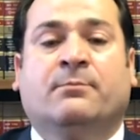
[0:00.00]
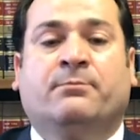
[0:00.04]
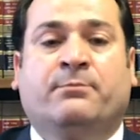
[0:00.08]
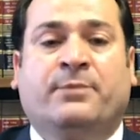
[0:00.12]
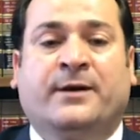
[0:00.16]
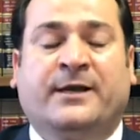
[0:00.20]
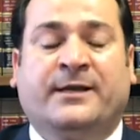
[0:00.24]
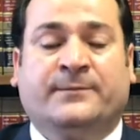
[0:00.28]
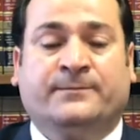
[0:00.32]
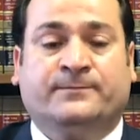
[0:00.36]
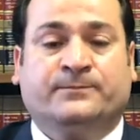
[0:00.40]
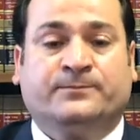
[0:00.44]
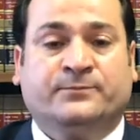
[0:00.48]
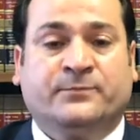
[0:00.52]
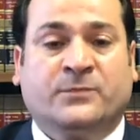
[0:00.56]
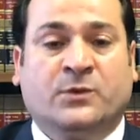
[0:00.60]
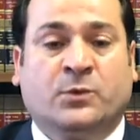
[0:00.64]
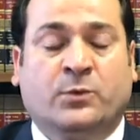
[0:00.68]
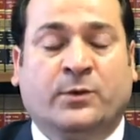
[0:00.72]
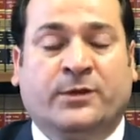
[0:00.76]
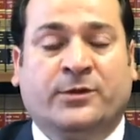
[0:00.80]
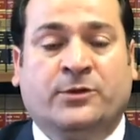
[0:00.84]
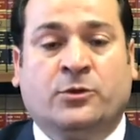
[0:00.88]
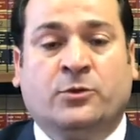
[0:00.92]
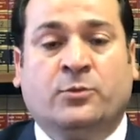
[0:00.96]
but
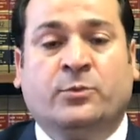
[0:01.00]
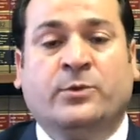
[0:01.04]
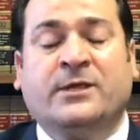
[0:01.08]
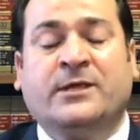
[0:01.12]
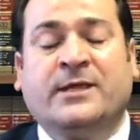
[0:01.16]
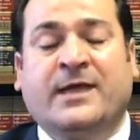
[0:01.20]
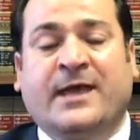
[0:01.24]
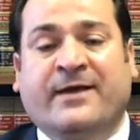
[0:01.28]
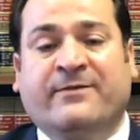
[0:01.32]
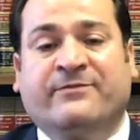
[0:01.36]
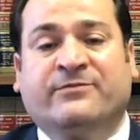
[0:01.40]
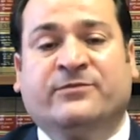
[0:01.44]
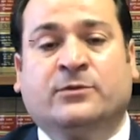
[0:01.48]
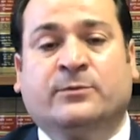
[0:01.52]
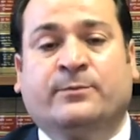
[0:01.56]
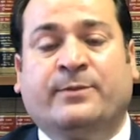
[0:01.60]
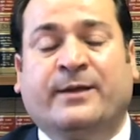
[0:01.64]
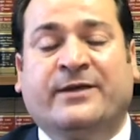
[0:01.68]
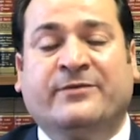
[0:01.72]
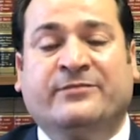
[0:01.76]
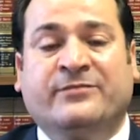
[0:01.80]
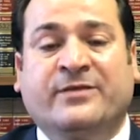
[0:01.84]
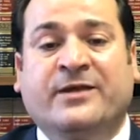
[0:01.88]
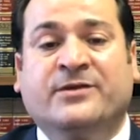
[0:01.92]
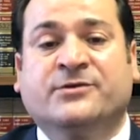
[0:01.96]
what we have to
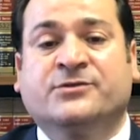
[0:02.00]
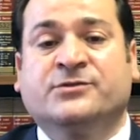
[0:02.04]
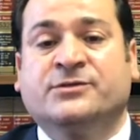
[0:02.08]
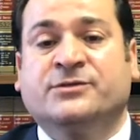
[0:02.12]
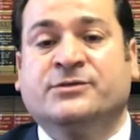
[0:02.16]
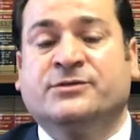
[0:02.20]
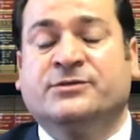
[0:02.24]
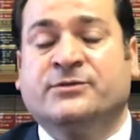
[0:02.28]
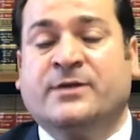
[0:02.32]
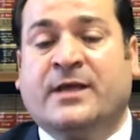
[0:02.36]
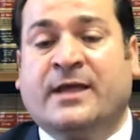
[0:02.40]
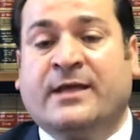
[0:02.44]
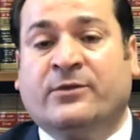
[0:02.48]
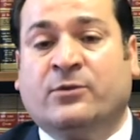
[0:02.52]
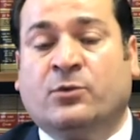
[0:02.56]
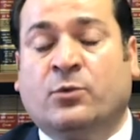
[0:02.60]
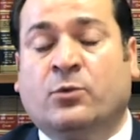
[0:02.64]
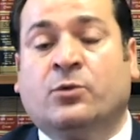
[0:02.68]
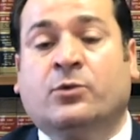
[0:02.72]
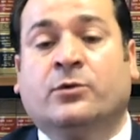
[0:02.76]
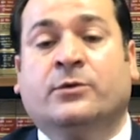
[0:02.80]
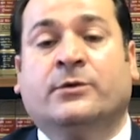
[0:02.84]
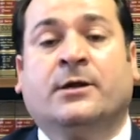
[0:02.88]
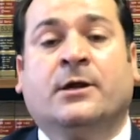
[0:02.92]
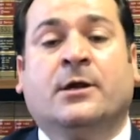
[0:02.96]
pay attention is and
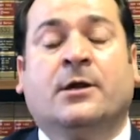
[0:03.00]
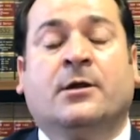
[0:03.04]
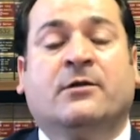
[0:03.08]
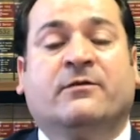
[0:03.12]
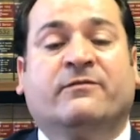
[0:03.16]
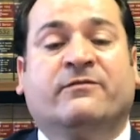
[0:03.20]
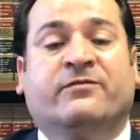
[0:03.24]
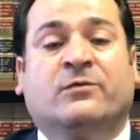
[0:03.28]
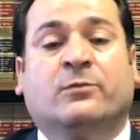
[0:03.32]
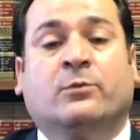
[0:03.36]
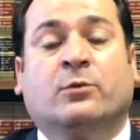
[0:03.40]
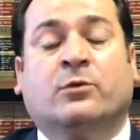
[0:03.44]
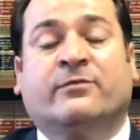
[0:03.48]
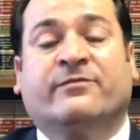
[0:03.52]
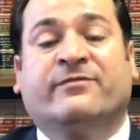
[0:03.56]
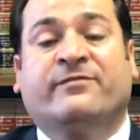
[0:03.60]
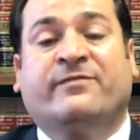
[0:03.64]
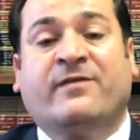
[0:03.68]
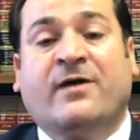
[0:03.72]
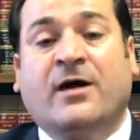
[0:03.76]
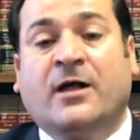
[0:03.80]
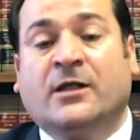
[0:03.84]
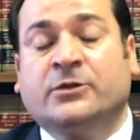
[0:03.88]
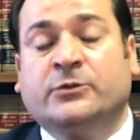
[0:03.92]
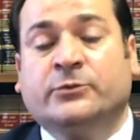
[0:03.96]
or from our
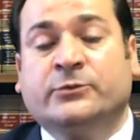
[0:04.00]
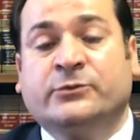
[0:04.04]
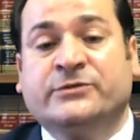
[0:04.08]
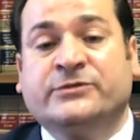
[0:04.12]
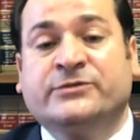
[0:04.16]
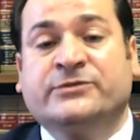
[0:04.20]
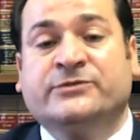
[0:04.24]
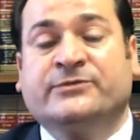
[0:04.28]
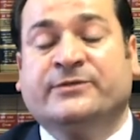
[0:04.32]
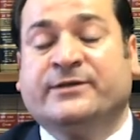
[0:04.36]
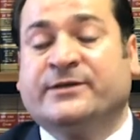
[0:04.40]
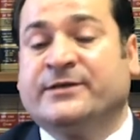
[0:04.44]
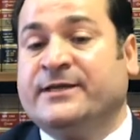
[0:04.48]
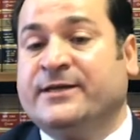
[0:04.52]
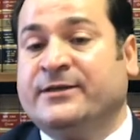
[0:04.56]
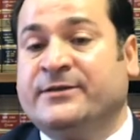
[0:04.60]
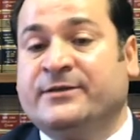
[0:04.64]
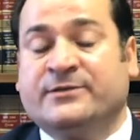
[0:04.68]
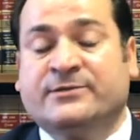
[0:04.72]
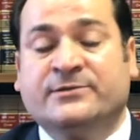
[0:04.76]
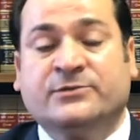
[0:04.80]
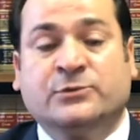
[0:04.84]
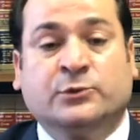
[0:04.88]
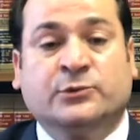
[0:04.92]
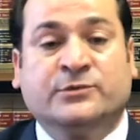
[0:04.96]
followers we're
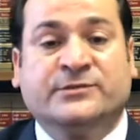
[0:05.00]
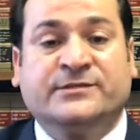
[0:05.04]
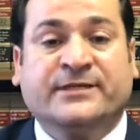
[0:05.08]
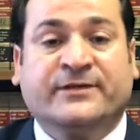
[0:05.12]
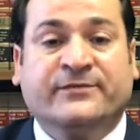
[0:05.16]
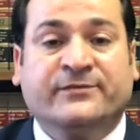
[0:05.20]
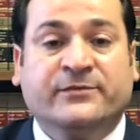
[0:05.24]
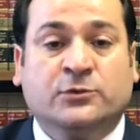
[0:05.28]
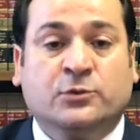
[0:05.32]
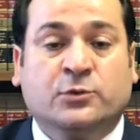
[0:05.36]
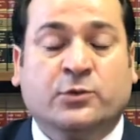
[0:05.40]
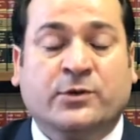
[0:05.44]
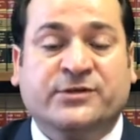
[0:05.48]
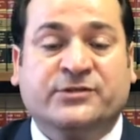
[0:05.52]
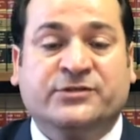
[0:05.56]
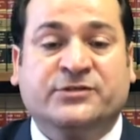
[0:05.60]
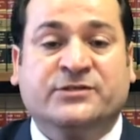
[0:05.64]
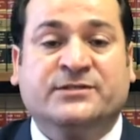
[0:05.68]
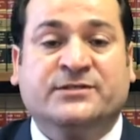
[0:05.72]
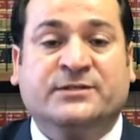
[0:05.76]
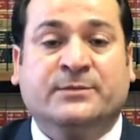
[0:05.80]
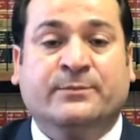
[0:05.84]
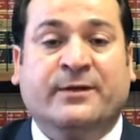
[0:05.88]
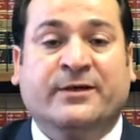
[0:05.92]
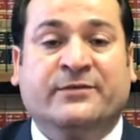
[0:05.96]
getting you know several
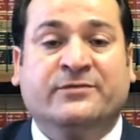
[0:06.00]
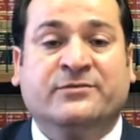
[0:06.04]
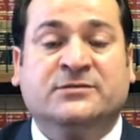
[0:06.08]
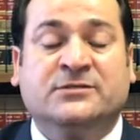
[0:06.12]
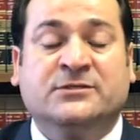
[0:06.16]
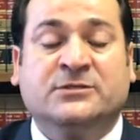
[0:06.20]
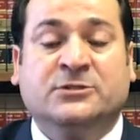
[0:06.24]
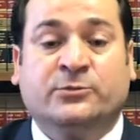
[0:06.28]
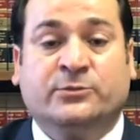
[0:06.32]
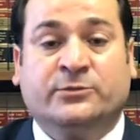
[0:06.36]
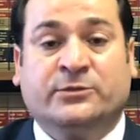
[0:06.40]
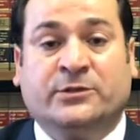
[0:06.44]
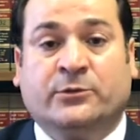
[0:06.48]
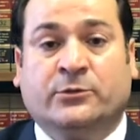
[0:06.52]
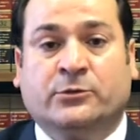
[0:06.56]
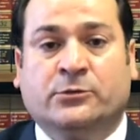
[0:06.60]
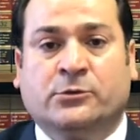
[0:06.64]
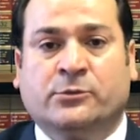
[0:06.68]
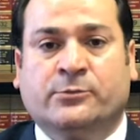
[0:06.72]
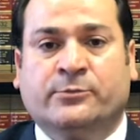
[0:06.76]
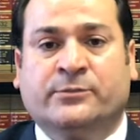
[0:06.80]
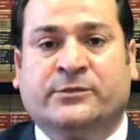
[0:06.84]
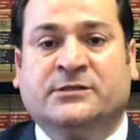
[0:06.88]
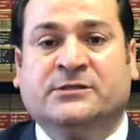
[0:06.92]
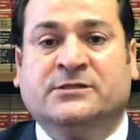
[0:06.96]
questions about this new
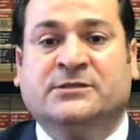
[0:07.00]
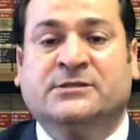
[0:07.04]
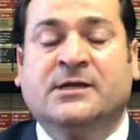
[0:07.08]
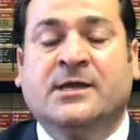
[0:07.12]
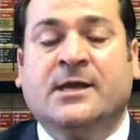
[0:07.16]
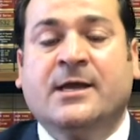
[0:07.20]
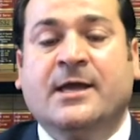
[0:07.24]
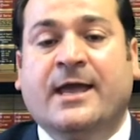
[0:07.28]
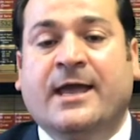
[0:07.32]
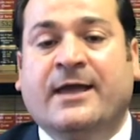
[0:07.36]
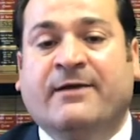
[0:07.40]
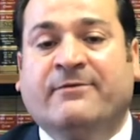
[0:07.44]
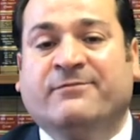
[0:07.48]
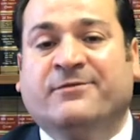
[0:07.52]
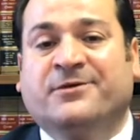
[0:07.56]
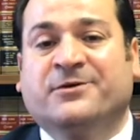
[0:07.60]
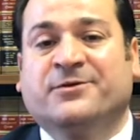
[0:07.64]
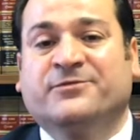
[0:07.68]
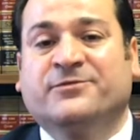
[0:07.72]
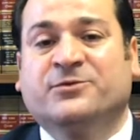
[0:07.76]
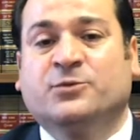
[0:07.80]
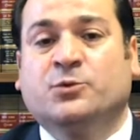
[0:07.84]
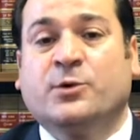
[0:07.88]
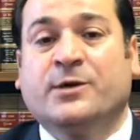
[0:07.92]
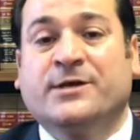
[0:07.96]
development and one
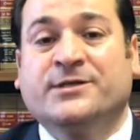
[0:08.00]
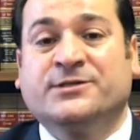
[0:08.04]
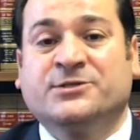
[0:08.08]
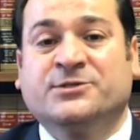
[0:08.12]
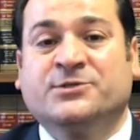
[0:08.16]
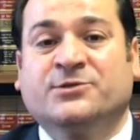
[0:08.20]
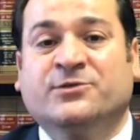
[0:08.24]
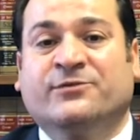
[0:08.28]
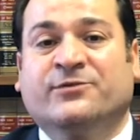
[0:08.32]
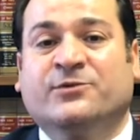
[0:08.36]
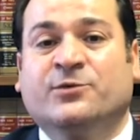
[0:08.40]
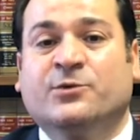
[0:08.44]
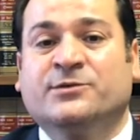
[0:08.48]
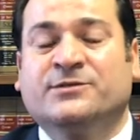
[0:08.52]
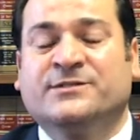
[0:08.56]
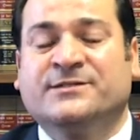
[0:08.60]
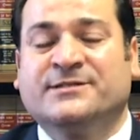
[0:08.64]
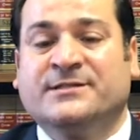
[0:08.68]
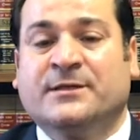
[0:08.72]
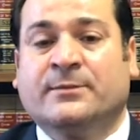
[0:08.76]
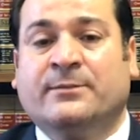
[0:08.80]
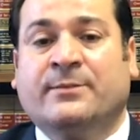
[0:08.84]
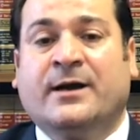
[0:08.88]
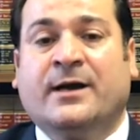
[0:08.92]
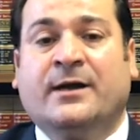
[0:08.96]
of the questions of course
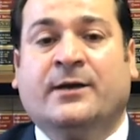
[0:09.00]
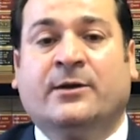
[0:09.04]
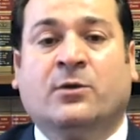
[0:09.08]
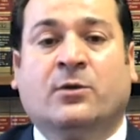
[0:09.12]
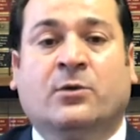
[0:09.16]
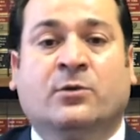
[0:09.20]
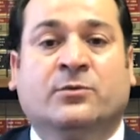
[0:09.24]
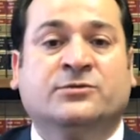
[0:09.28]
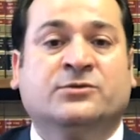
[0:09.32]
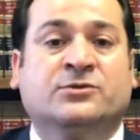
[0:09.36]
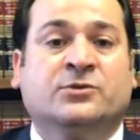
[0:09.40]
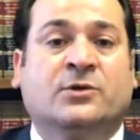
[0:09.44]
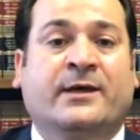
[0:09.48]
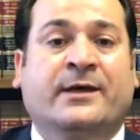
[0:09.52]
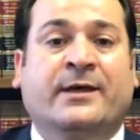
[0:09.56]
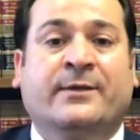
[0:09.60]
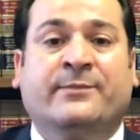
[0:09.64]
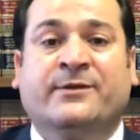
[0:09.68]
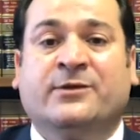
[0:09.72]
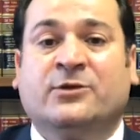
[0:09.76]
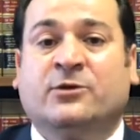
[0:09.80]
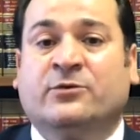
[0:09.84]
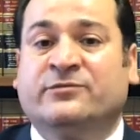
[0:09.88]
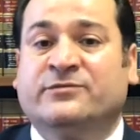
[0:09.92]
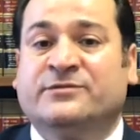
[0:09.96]
is about oh so i
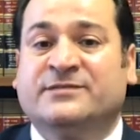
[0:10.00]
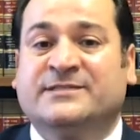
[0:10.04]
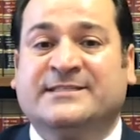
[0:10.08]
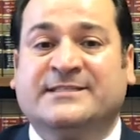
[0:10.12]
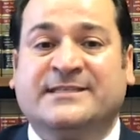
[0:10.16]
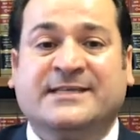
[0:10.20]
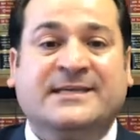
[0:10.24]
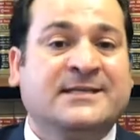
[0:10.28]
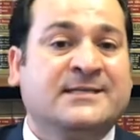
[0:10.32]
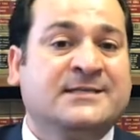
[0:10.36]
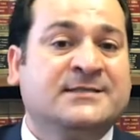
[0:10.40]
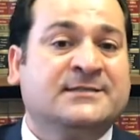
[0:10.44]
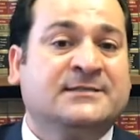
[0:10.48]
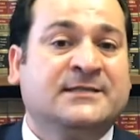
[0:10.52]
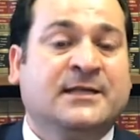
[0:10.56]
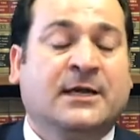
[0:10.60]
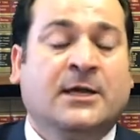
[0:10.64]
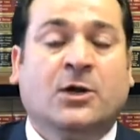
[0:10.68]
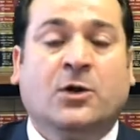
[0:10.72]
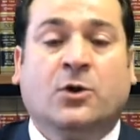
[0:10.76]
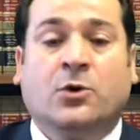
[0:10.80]
am in overseas